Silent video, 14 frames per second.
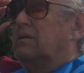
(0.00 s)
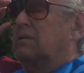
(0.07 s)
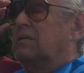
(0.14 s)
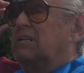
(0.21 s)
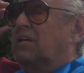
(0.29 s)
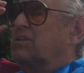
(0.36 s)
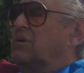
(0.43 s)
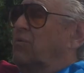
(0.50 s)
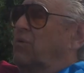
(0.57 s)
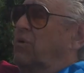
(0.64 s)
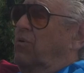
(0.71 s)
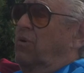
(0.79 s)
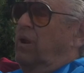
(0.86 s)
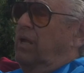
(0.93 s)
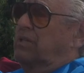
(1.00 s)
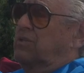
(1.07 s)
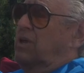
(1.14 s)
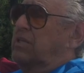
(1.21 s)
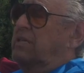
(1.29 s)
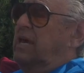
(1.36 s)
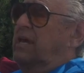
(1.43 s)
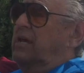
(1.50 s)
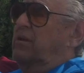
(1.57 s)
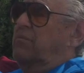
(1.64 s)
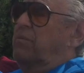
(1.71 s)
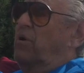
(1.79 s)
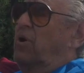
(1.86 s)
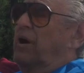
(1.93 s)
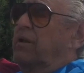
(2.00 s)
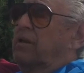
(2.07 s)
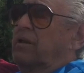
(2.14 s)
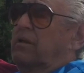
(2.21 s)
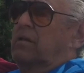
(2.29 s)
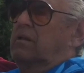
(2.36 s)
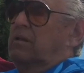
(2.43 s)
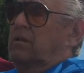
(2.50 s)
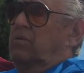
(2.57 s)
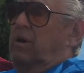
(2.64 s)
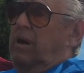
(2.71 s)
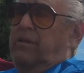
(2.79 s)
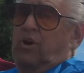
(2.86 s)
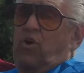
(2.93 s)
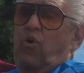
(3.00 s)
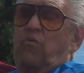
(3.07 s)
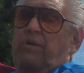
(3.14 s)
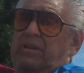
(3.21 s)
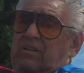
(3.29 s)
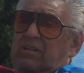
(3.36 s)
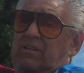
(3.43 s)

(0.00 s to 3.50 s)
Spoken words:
I said, when I started taking it apart, we had the COVID.